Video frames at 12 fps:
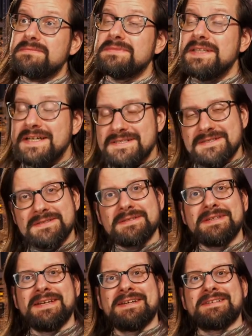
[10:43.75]
Yes,
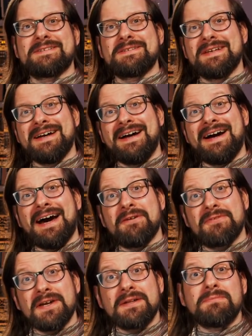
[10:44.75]
yes.
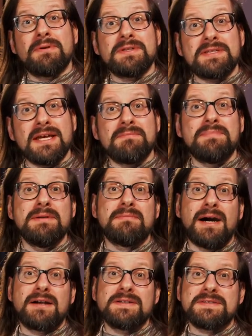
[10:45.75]
I've got a Bontempi
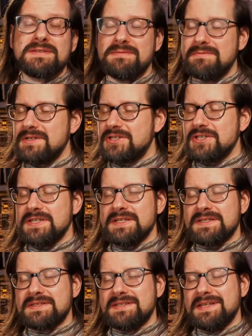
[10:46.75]
Mars, which
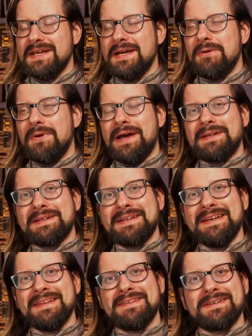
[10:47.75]
is when
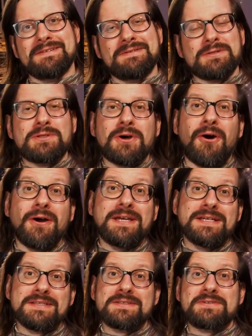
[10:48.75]
the toy
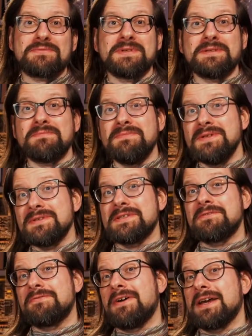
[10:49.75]
instrument
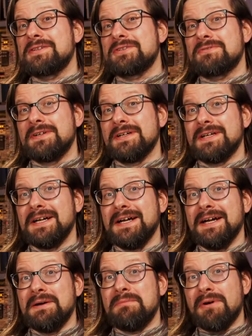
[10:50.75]
music facturer
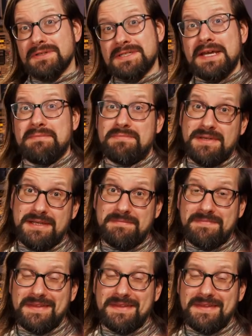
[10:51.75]
Bontempi